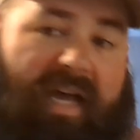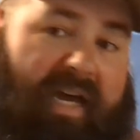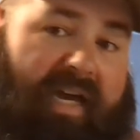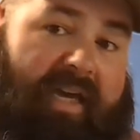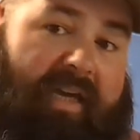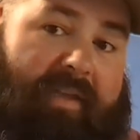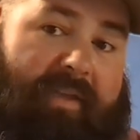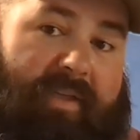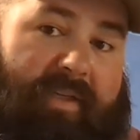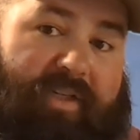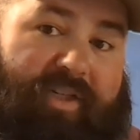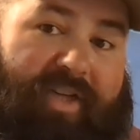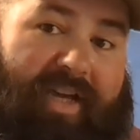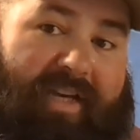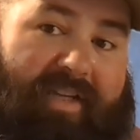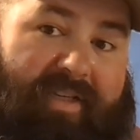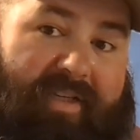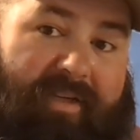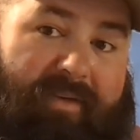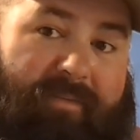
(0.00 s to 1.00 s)
I hate this
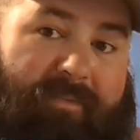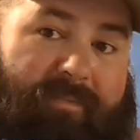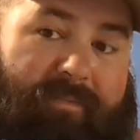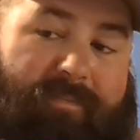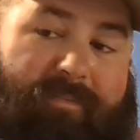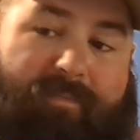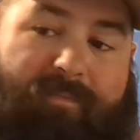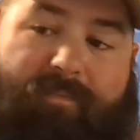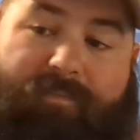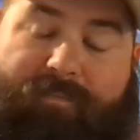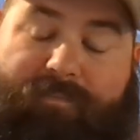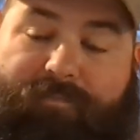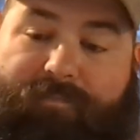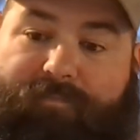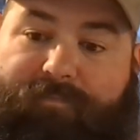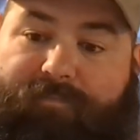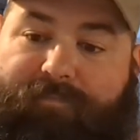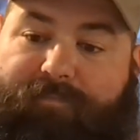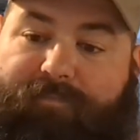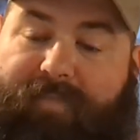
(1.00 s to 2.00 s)
chassis.
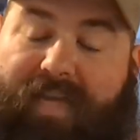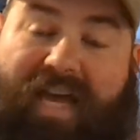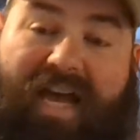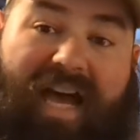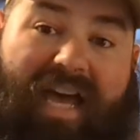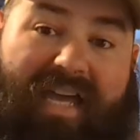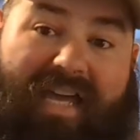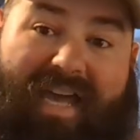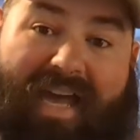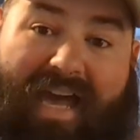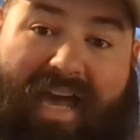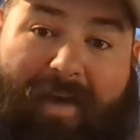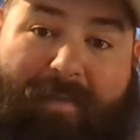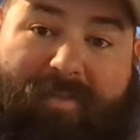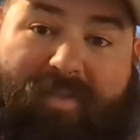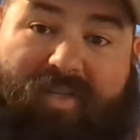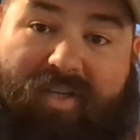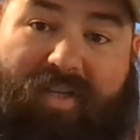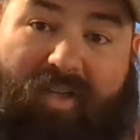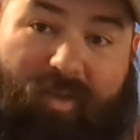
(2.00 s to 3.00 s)
I
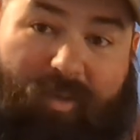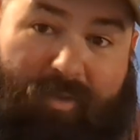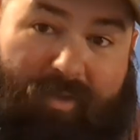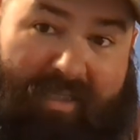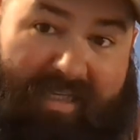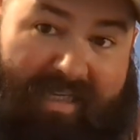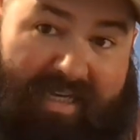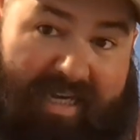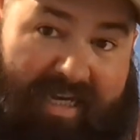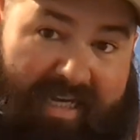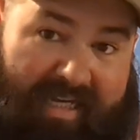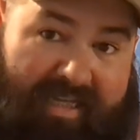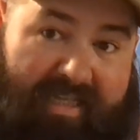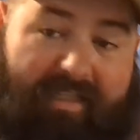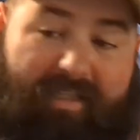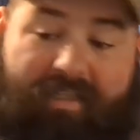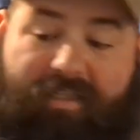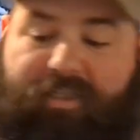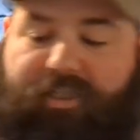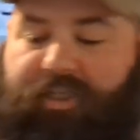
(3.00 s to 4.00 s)
absolutely
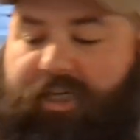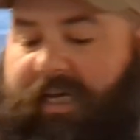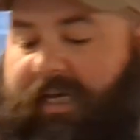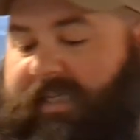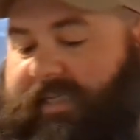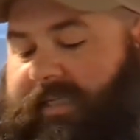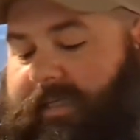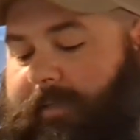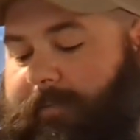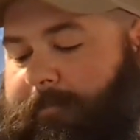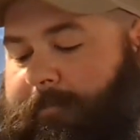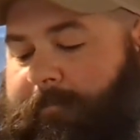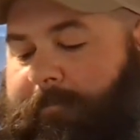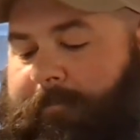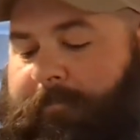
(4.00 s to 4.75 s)
hate this chassis.